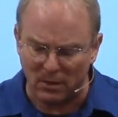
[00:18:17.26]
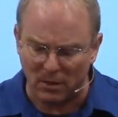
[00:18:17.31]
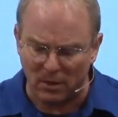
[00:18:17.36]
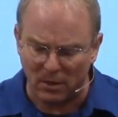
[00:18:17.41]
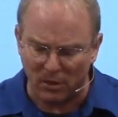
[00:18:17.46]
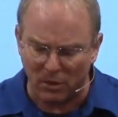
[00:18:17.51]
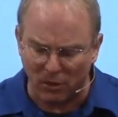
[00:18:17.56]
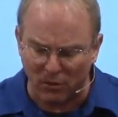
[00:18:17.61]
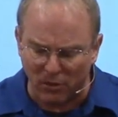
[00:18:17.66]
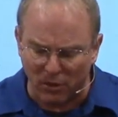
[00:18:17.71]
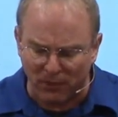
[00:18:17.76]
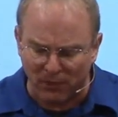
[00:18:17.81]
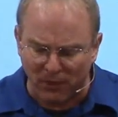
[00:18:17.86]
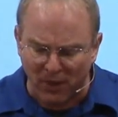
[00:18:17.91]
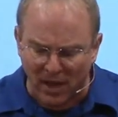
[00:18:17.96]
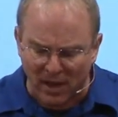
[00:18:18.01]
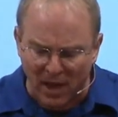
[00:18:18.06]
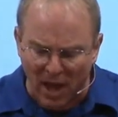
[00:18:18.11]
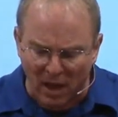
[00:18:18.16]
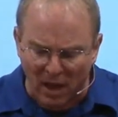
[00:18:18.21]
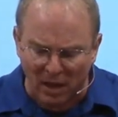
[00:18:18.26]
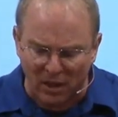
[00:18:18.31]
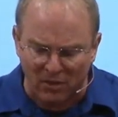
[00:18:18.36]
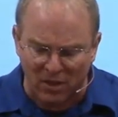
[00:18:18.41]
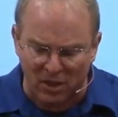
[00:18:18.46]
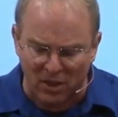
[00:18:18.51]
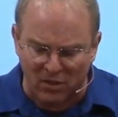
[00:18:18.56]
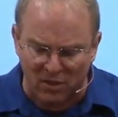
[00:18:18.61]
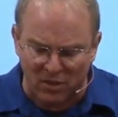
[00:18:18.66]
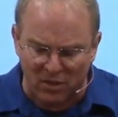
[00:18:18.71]
There's a
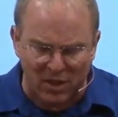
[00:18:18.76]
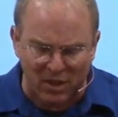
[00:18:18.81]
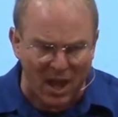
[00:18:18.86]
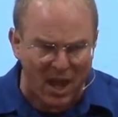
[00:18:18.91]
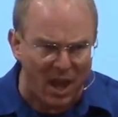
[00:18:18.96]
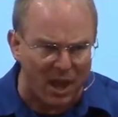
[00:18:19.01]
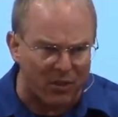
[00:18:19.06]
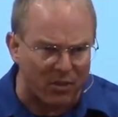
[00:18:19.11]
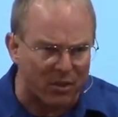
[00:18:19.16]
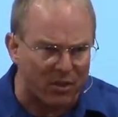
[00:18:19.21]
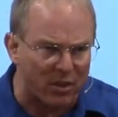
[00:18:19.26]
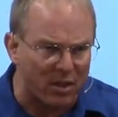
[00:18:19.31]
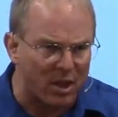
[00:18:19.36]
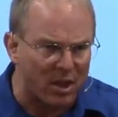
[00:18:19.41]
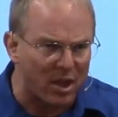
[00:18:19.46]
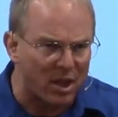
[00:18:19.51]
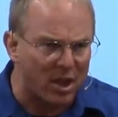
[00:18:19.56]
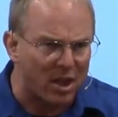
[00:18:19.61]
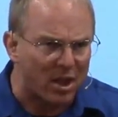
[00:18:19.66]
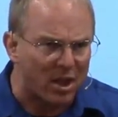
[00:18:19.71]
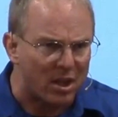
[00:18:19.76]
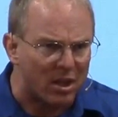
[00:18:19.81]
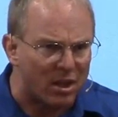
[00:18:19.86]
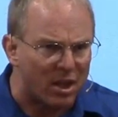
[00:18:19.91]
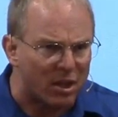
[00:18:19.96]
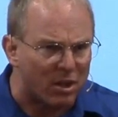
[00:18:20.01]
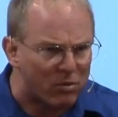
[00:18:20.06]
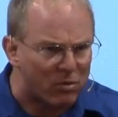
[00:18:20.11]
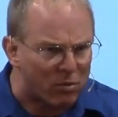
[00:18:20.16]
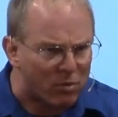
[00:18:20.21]
finality to death
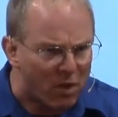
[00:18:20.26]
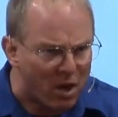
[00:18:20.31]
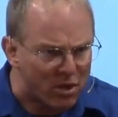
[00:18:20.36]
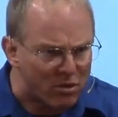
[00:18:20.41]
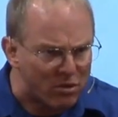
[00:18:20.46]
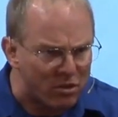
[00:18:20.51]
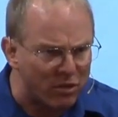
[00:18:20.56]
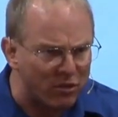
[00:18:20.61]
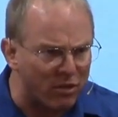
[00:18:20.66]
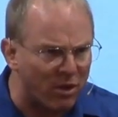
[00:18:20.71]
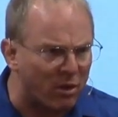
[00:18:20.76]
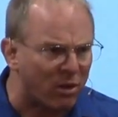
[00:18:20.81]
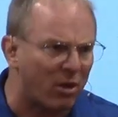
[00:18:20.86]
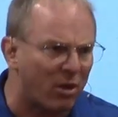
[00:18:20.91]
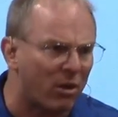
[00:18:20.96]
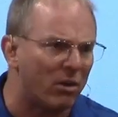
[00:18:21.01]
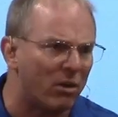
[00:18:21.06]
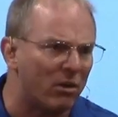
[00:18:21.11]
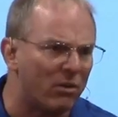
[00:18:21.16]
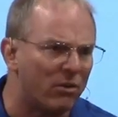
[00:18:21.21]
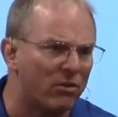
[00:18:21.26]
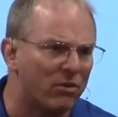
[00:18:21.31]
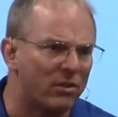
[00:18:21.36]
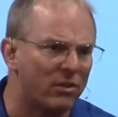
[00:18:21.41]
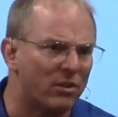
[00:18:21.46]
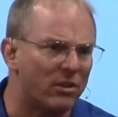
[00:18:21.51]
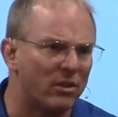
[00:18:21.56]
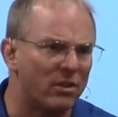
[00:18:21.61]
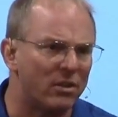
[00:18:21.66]
that crushes our hearts.